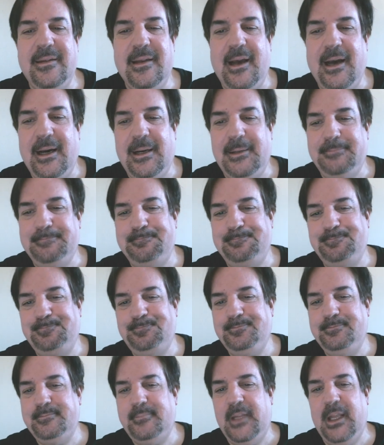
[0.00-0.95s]

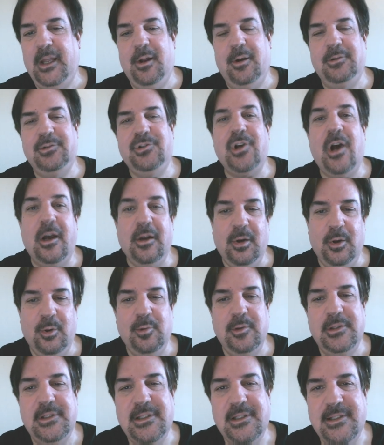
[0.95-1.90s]
John
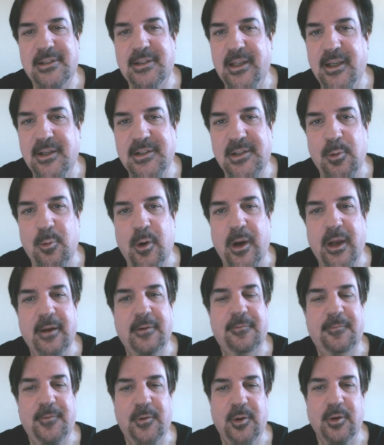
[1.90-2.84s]
Lewis, he's the
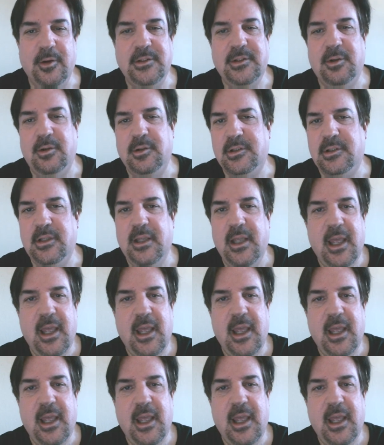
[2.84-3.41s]
one a few years ago